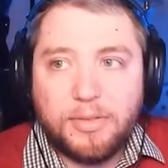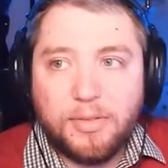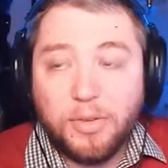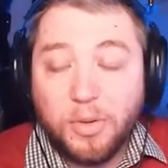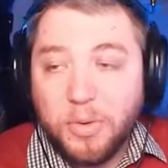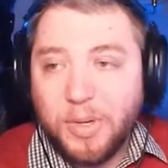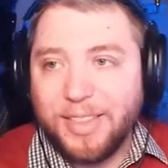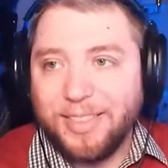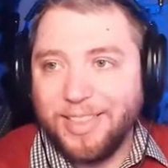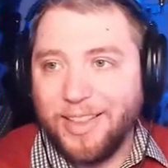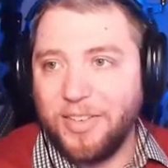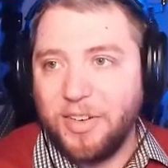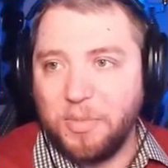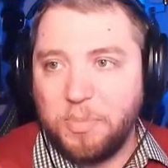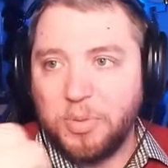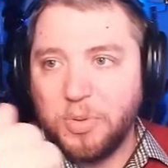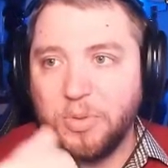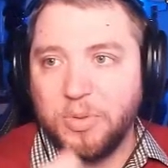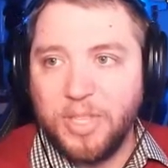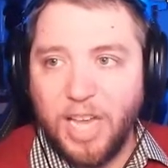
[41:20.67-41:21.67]
Look what
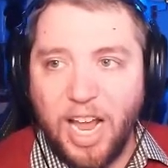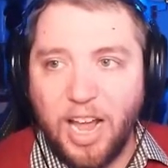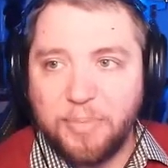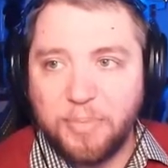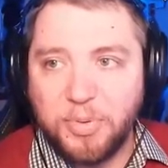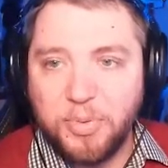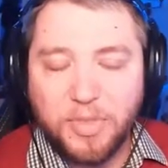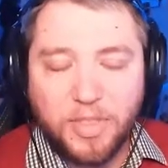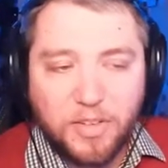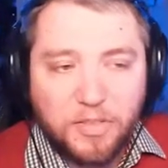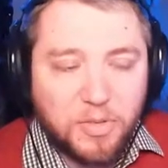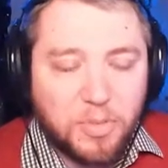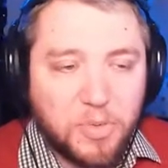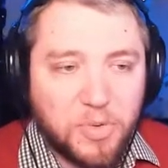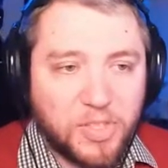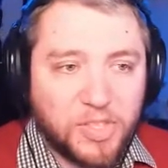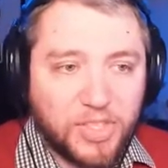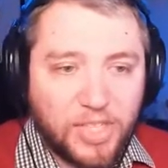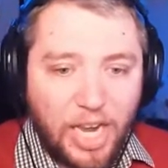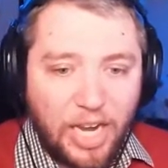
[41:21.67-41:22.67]
Liverpool happened with
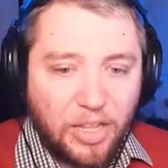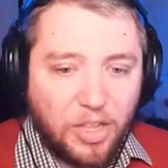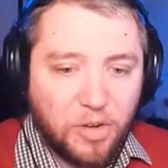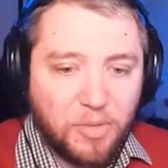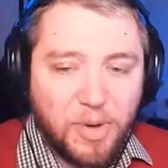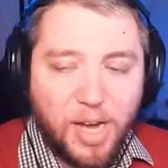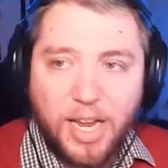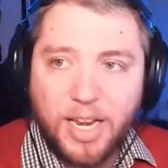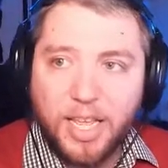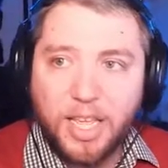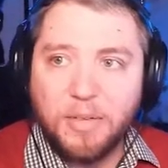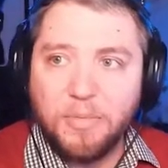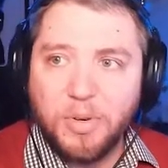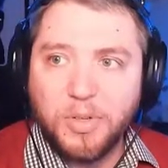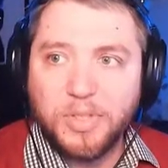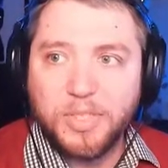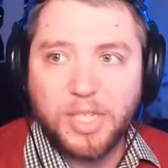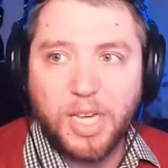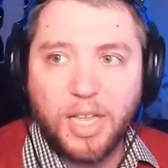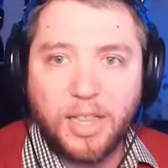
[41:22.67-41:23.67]
Liverpool, Sadio Mane and Mo
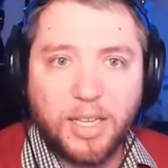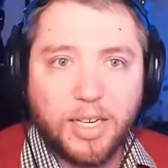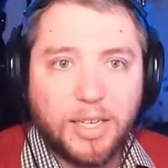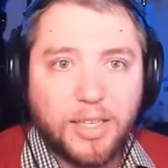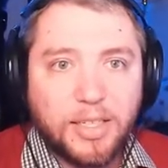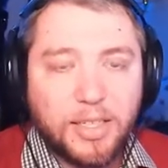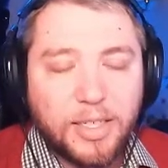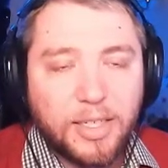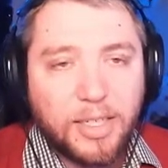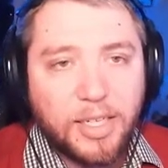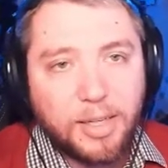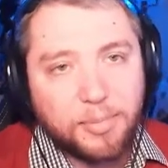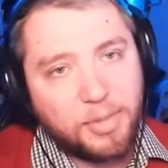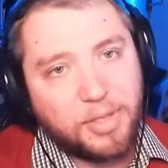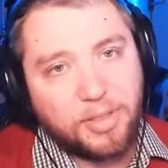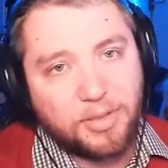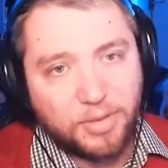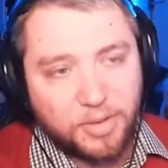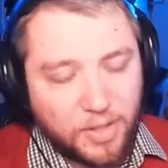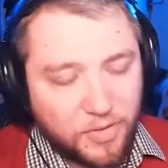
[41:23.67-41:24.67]
Salah. I
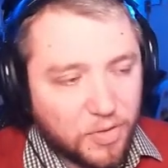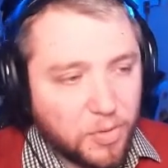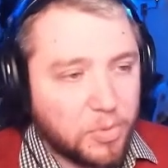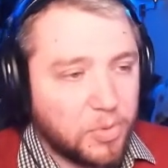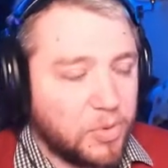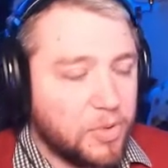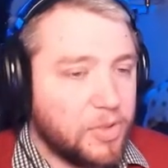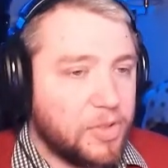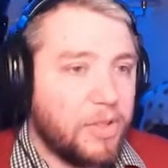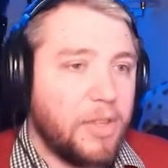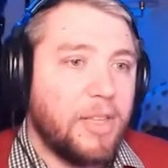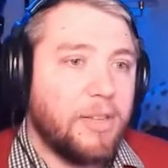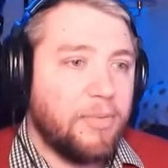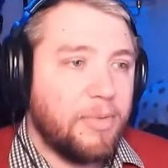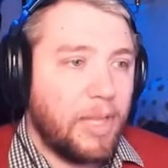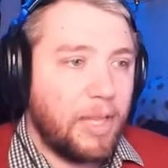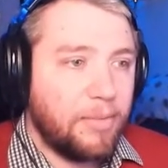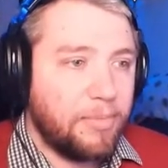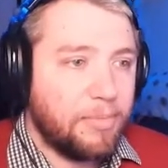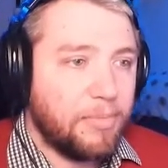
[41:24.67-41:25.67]
mean, they're Liverpool, so
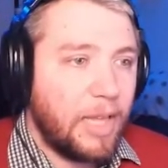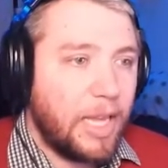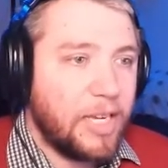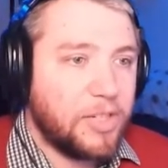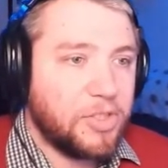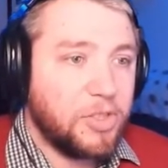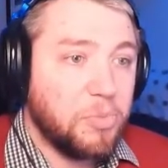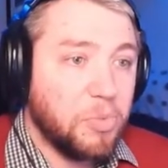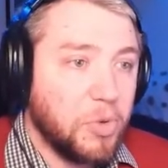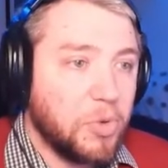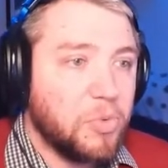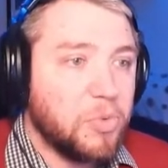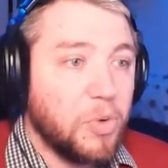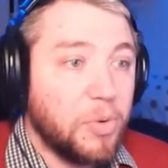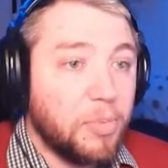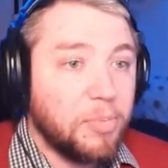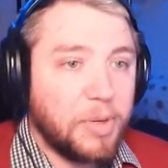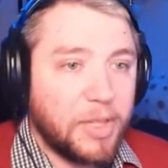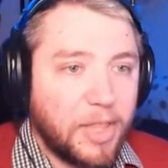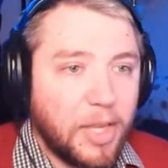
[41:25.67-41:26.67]
they actually
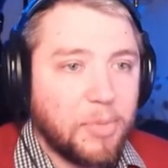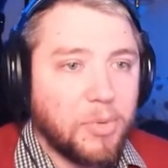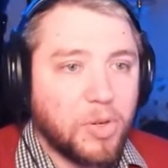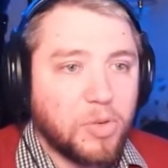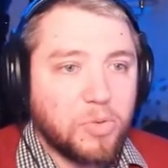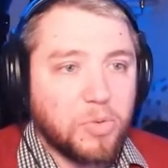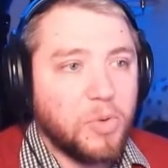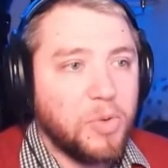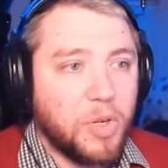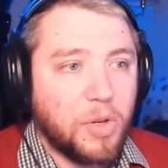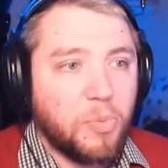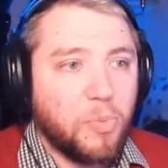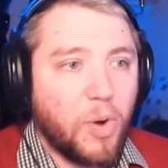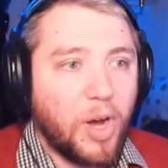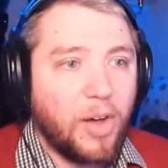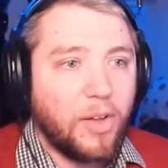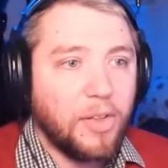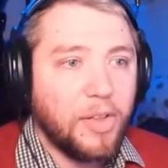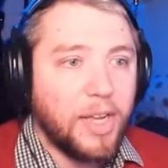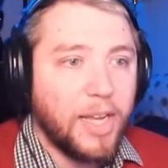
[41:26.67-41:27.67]
recruit, but they recruited
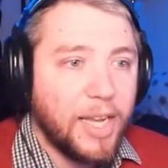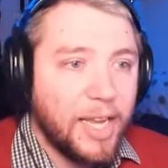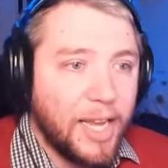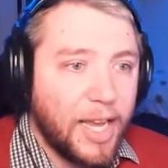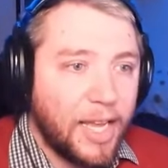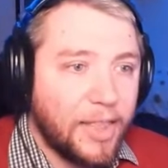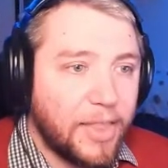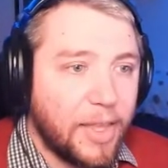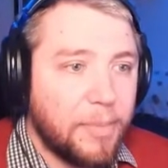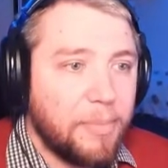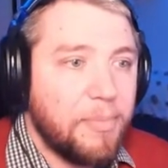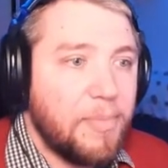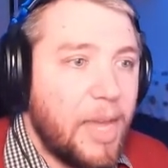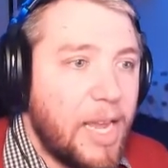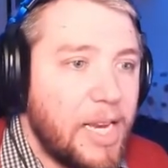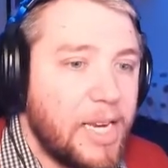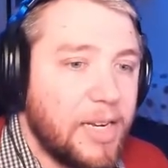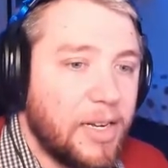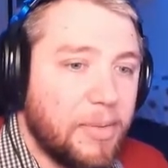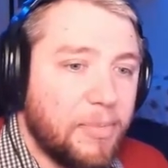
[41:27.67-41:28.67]
well, and they
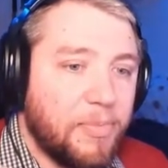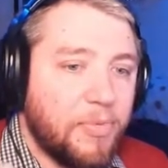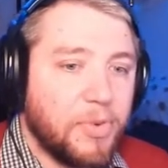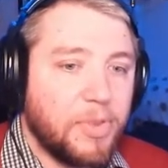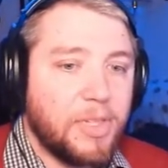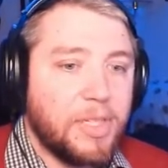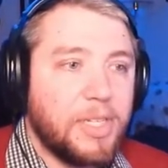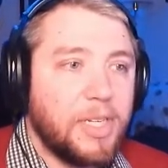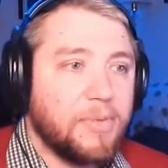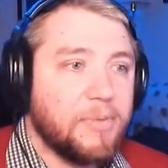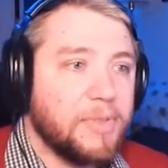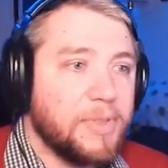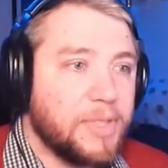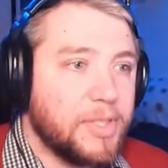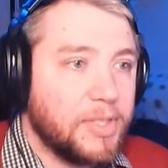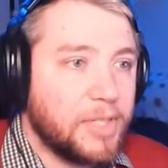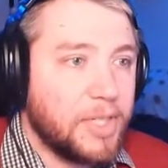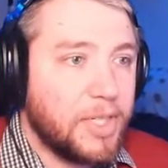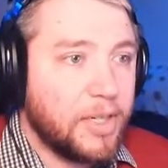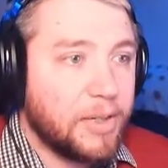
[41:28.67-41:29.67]
made up for the
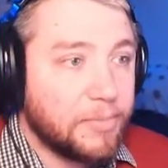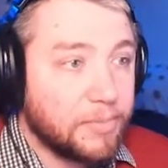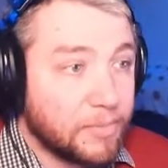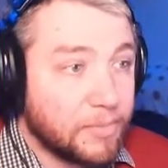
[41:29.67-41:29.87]
differences here.